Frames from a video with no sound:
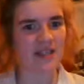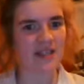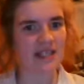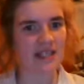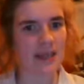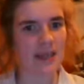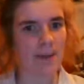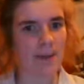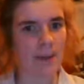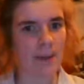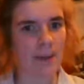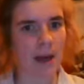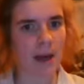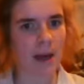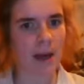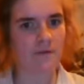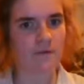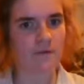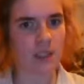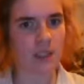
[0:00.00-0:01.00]
the same
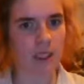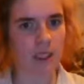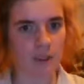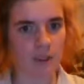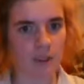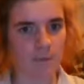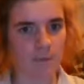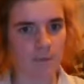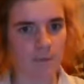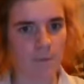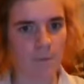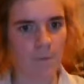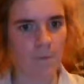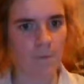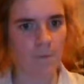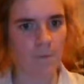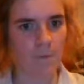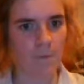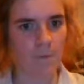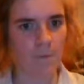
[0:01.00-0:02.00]
amount of time.
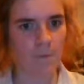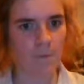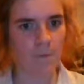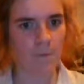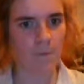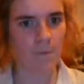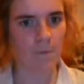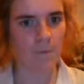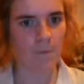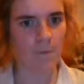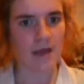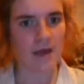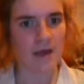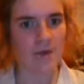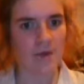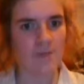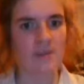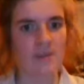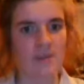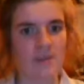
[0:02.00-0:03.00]

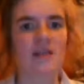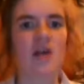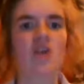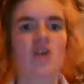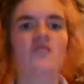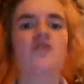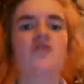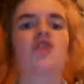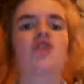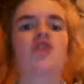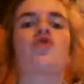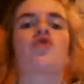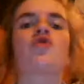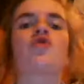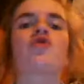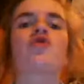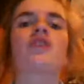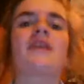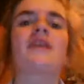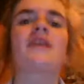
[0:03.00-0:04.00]
We start off
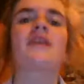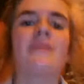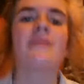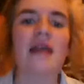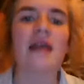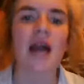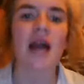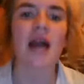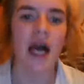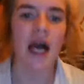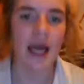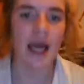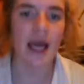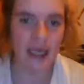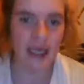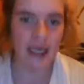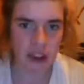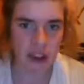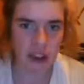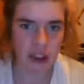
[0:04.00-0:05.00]
screaming our
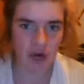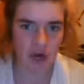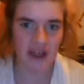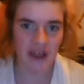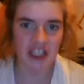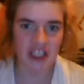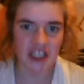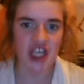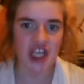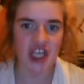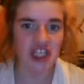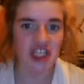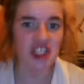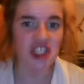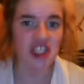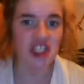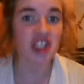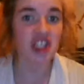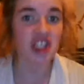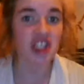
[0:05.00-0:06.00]
heads off and
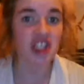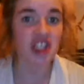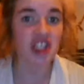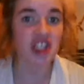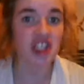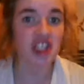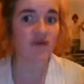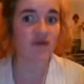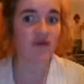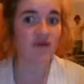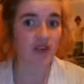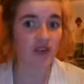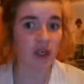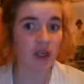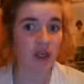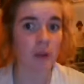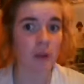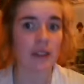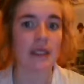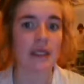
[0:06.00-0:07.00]
changing our trousers
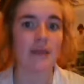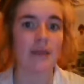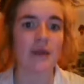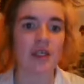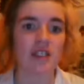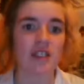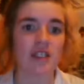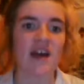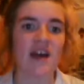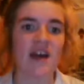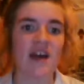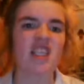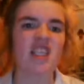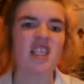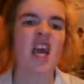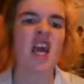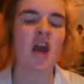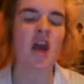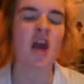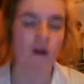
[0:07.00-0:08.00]
frequently because of how
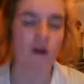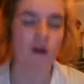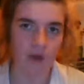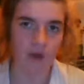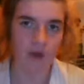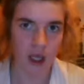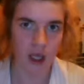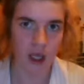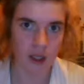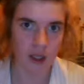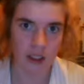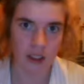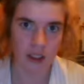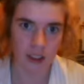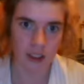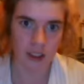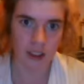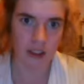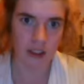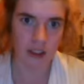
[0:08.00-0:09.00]
terrifying this
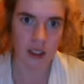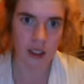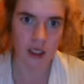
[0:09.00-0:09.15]
is.